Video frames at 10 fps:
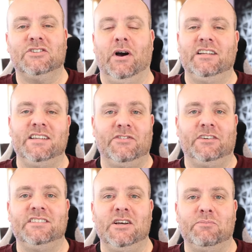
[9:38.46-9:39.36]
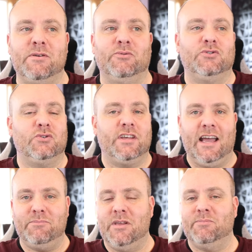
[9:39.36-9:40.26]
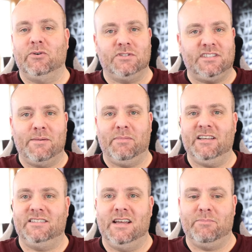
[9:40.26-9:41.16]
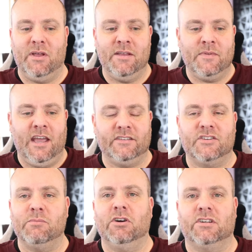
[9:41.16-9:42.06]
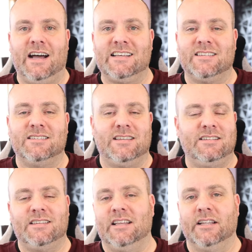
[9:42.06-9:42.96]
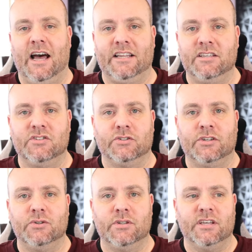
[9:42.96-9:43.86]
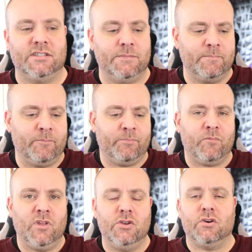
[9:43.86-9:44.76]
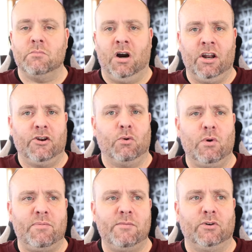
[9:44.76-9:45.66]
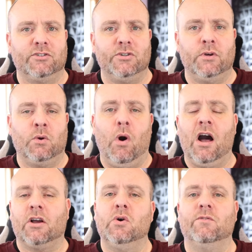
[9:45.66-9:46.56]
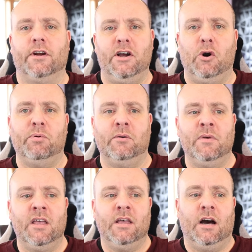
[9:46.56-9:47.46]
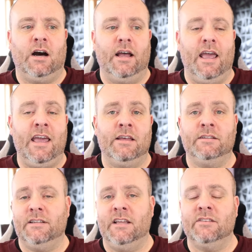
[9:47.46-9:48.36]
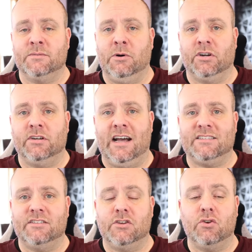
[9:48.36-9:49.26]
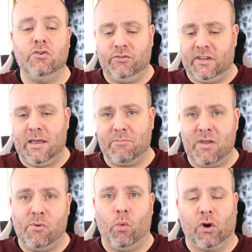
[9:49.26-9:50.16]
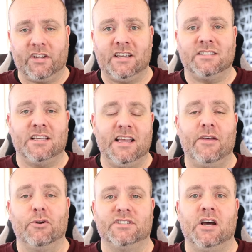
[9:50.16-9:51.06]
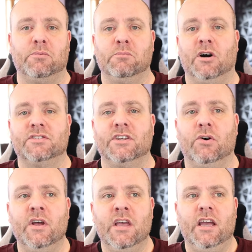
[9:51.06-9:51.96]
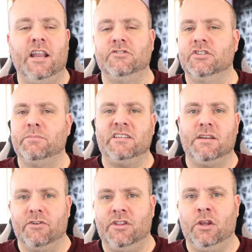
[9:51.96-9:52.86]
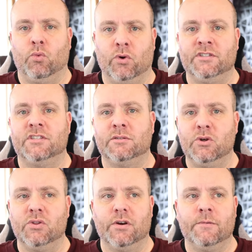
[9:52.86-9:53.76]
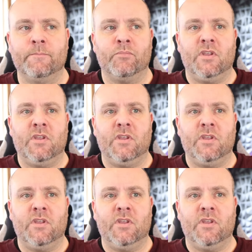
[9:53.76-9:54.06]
So I definitely tell people to guide people step by step. In the smaller classes, it's a lot easier to do this. You can monitor what people are doing, walk over, help them. Uh, and in the smaller classes, you usually get people working together to help them also. And it just makes everything run smoother.